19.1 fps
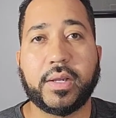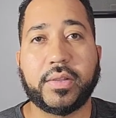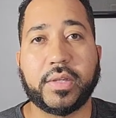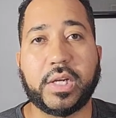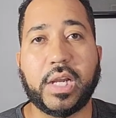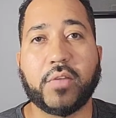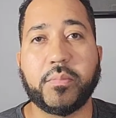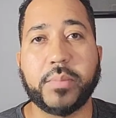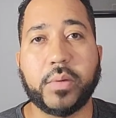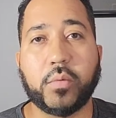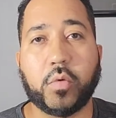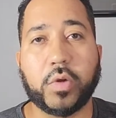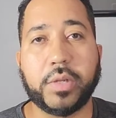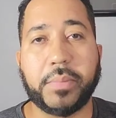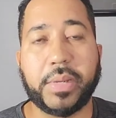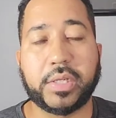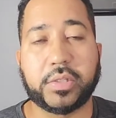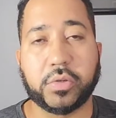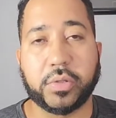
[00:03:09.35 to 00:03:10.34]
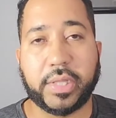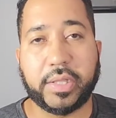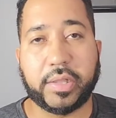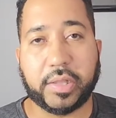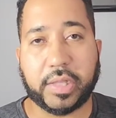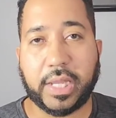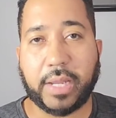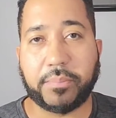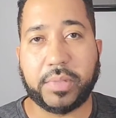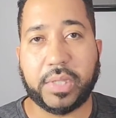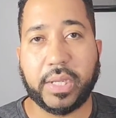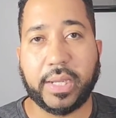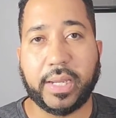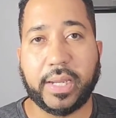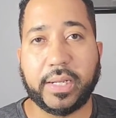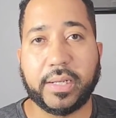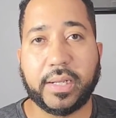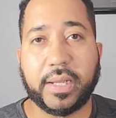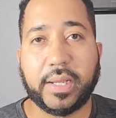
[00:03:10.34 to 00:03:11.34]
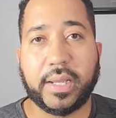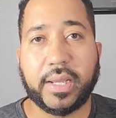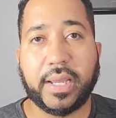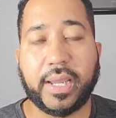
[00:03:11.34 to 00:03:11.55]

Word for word: The government wanted to make sure they stepped in